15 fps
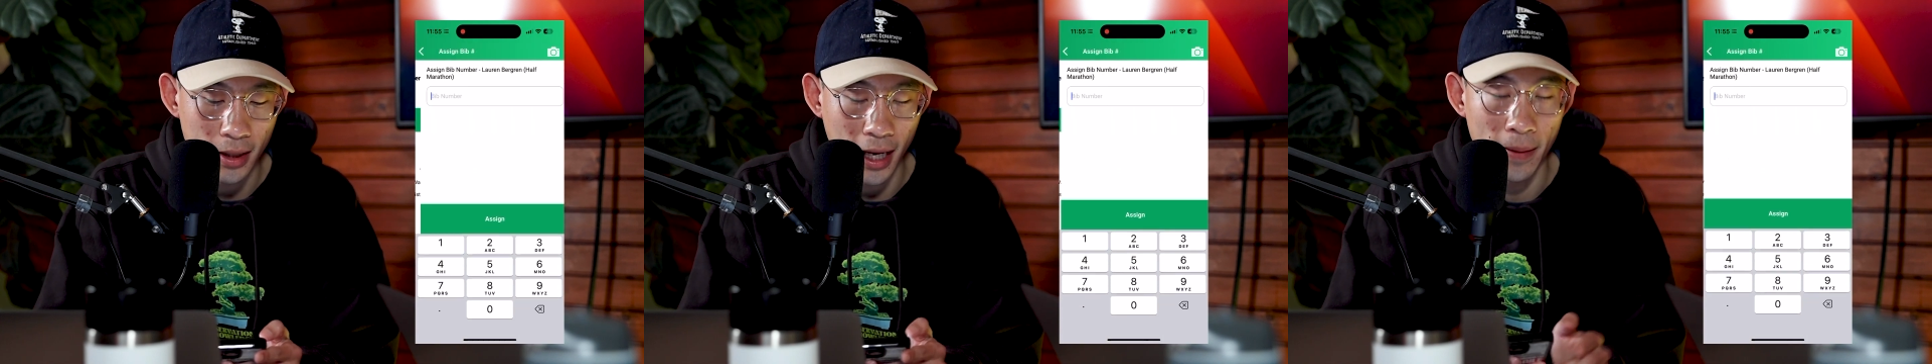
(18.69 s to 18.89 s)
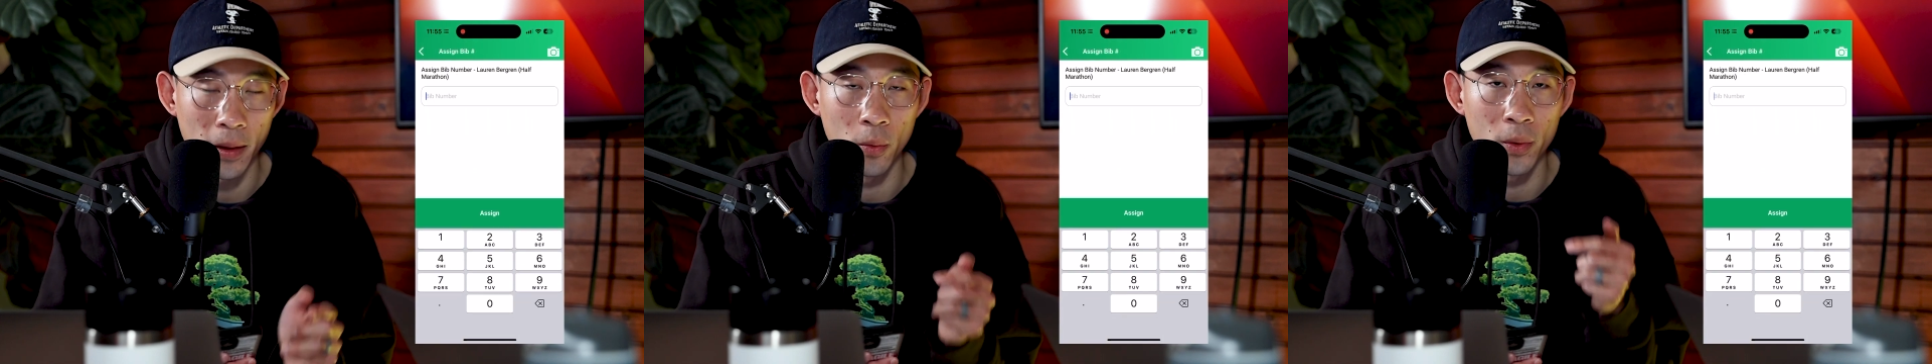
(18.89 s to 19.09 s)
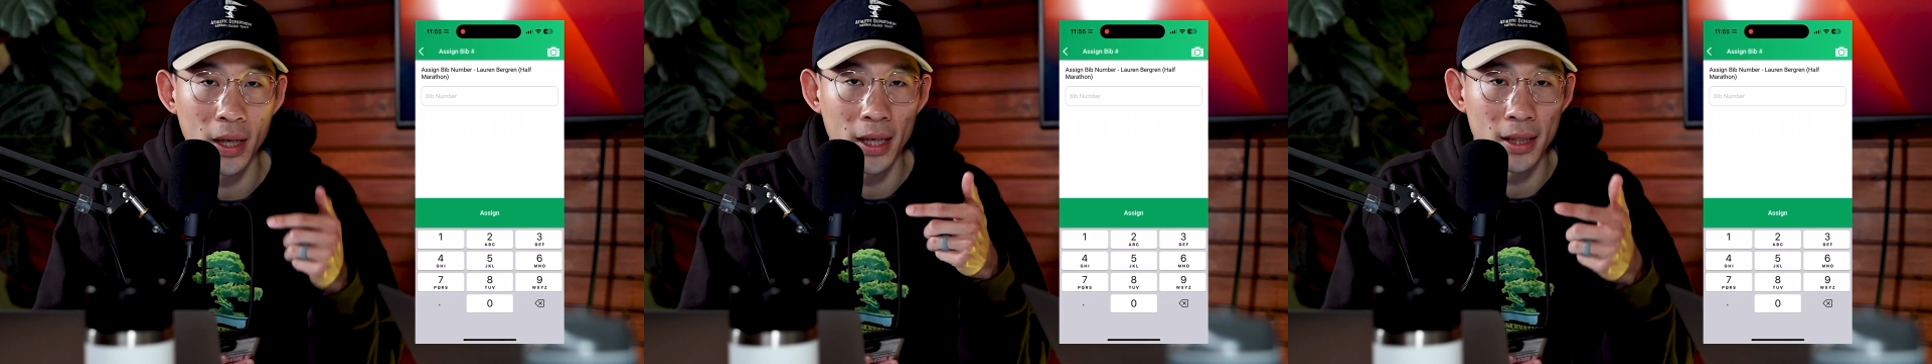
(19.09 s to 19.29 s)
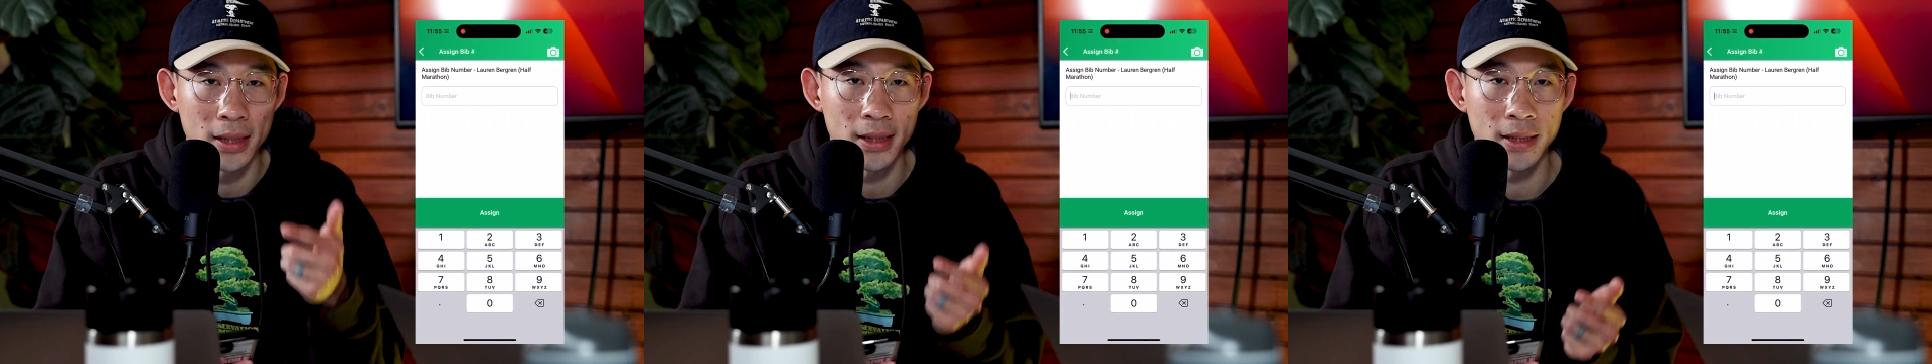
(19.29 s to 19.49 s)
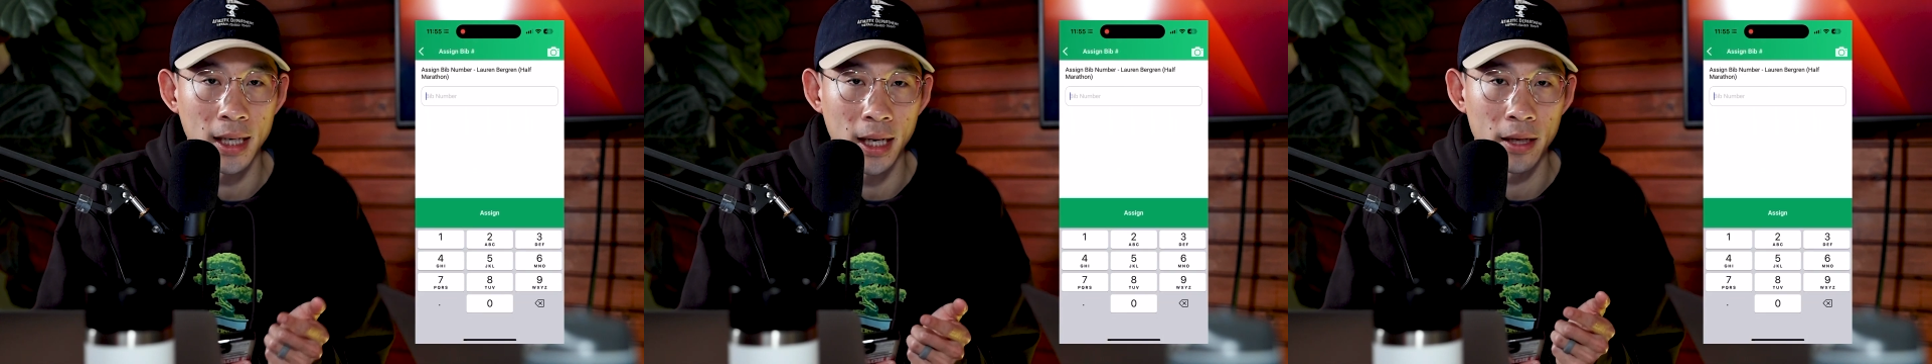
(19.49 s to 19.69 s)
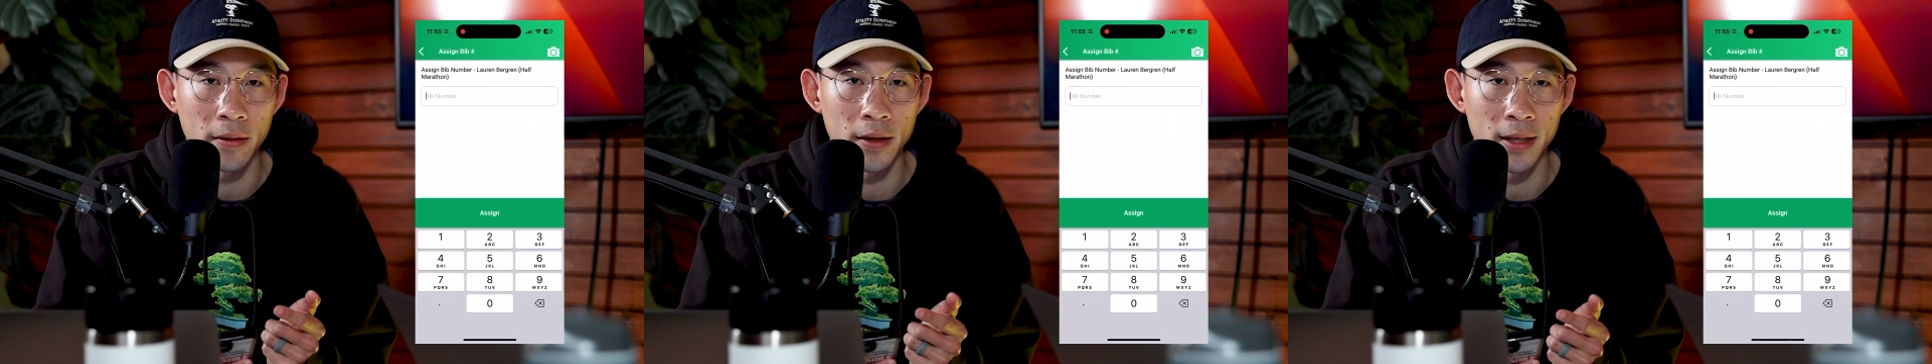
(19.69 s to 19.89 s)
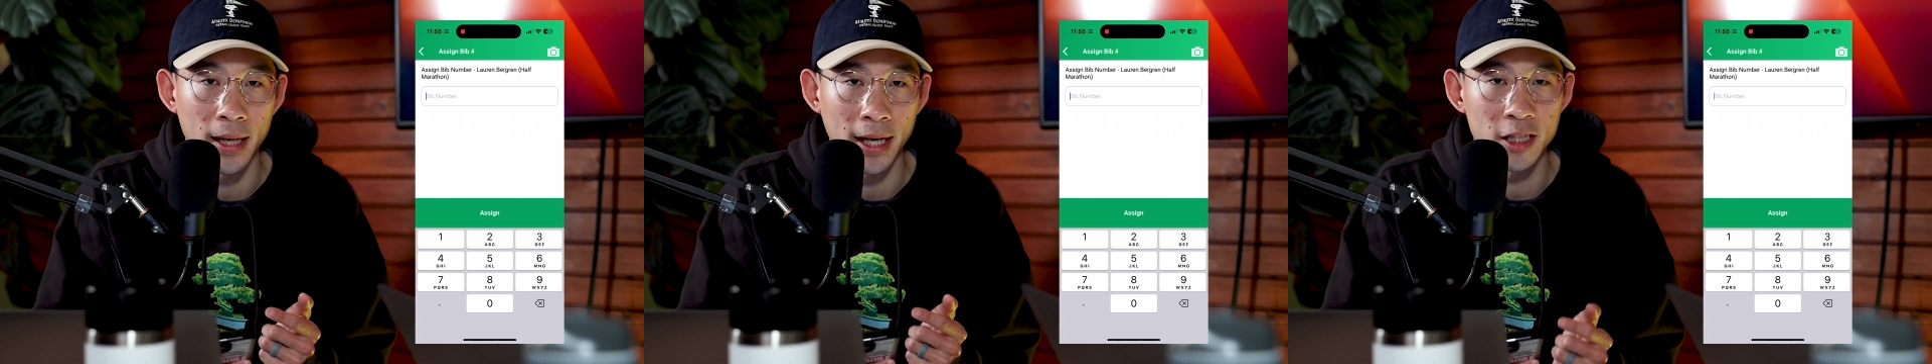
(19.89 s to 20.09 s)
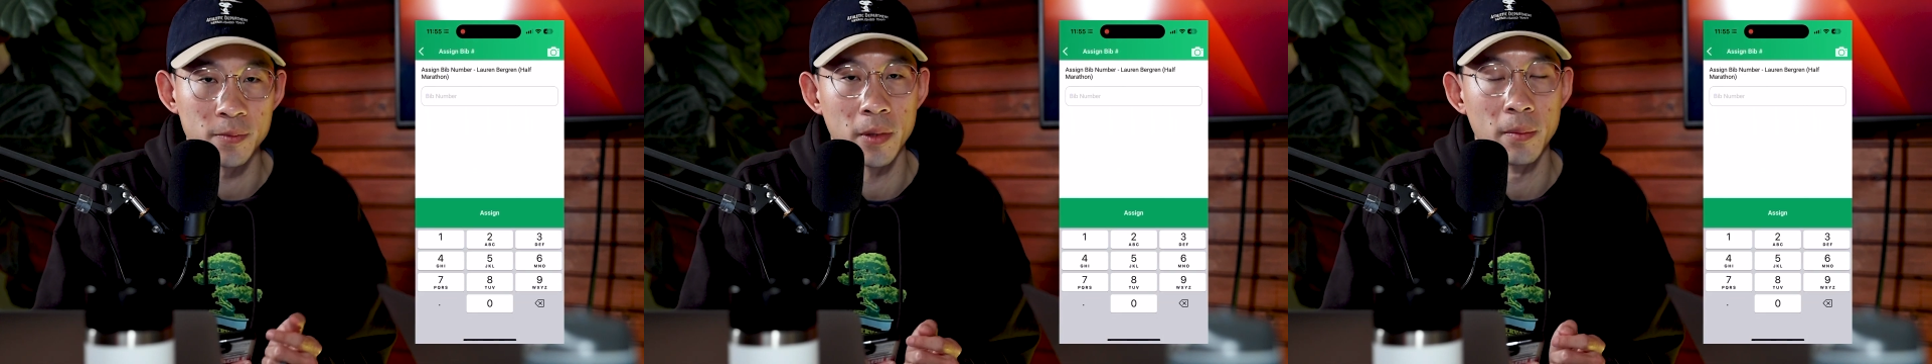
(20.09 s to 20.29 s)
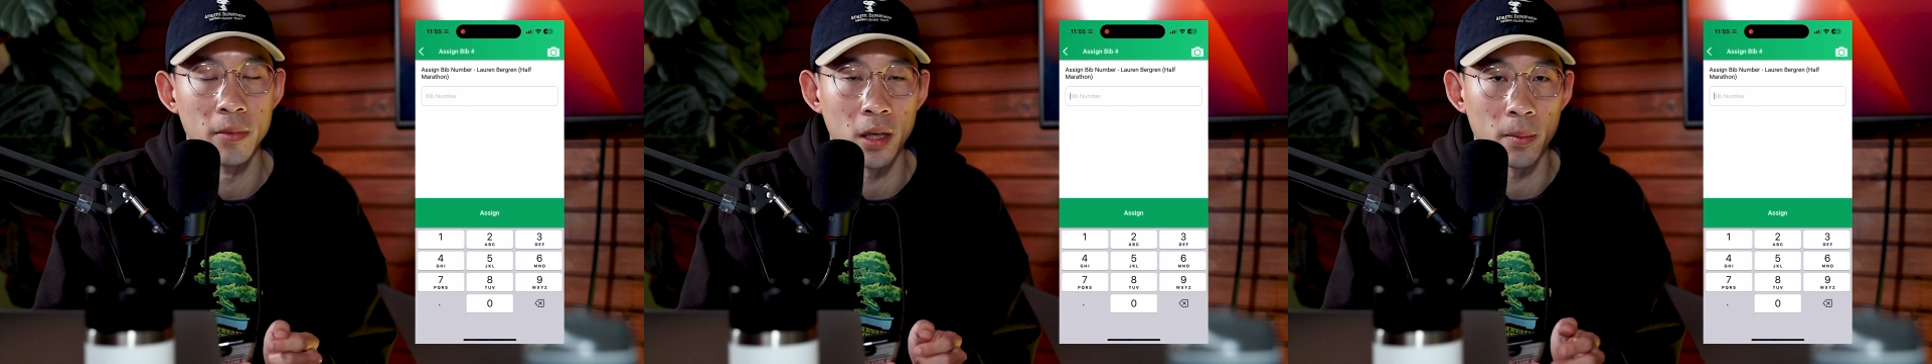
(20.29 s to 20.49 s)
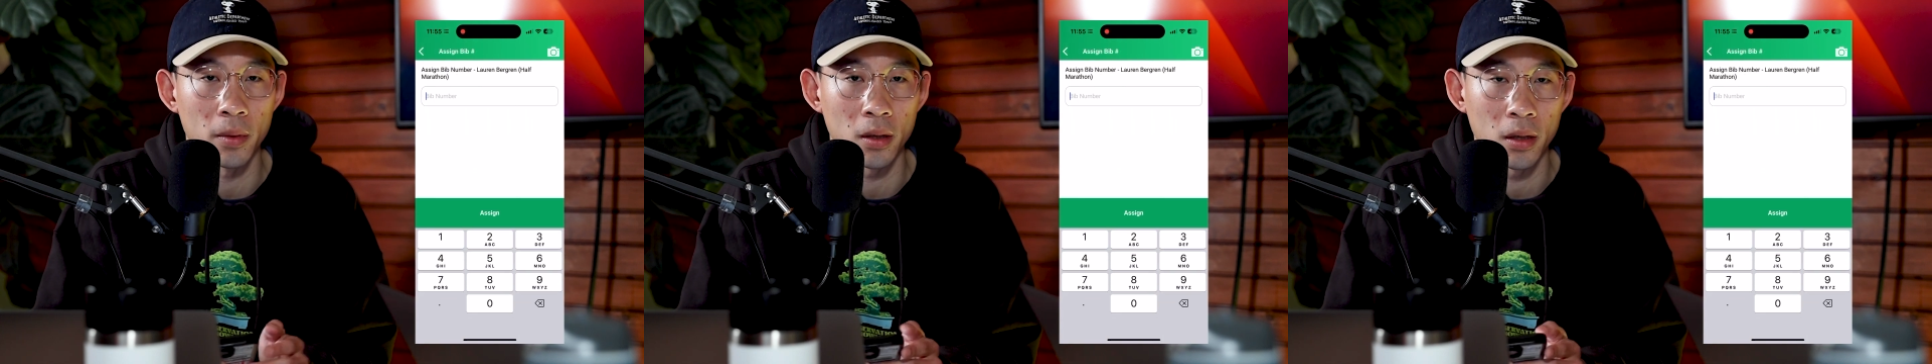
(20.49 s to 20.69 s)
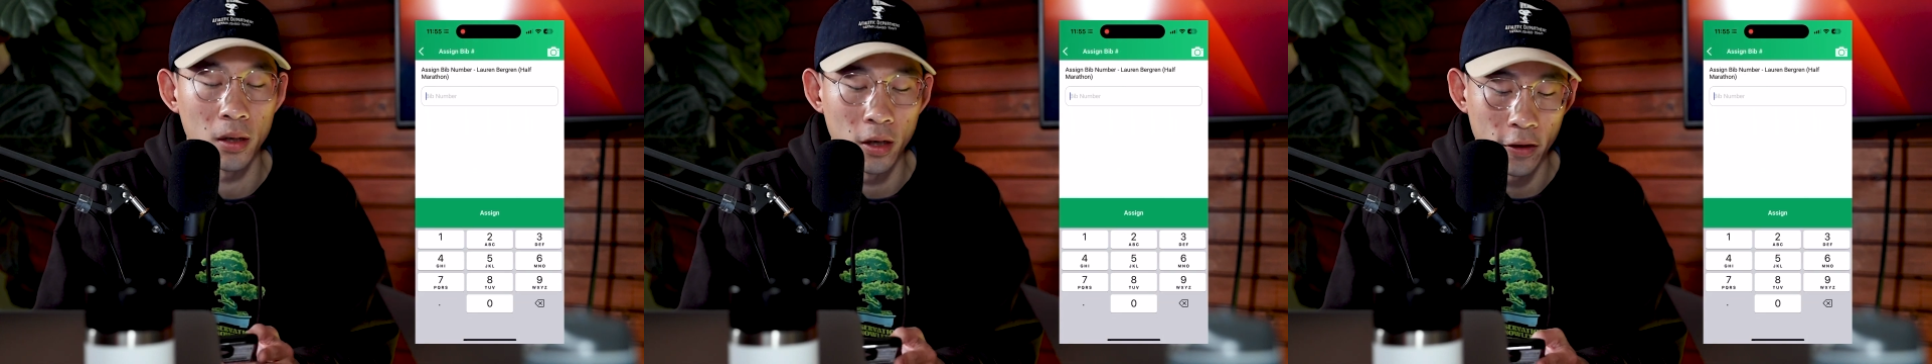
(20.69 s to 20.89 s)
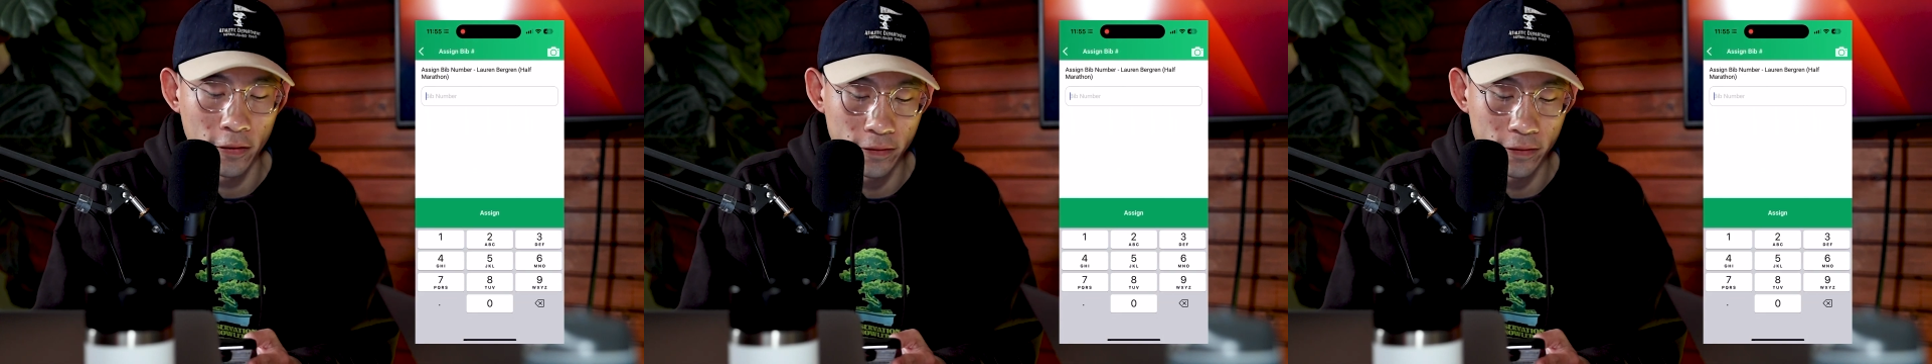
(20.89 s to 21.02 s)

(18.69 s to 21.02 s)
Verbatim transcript: and then we can assign the next bib number